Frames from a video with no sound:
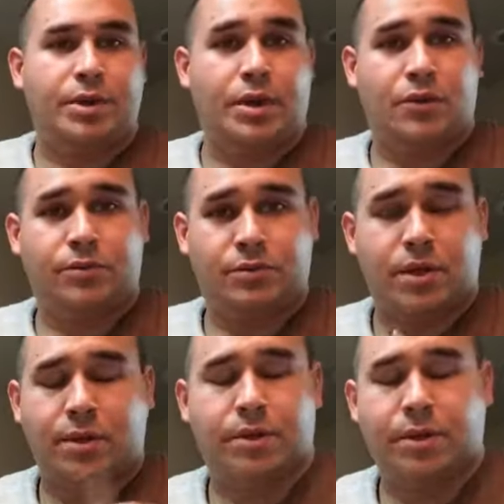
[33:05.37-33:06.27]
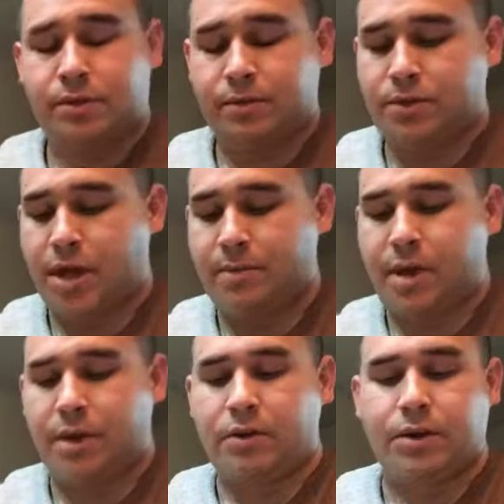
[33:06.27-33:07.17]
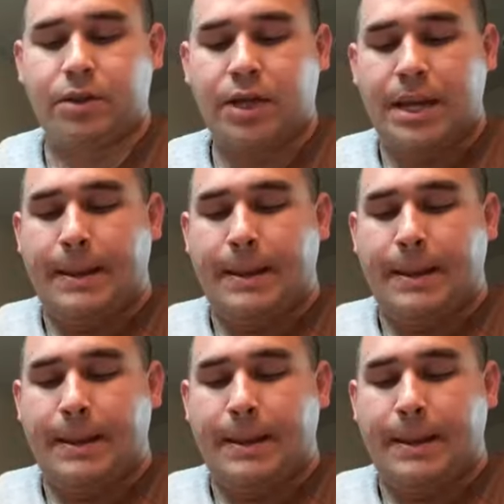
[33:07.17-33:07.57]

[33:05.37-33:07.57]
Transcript: the strap back on it.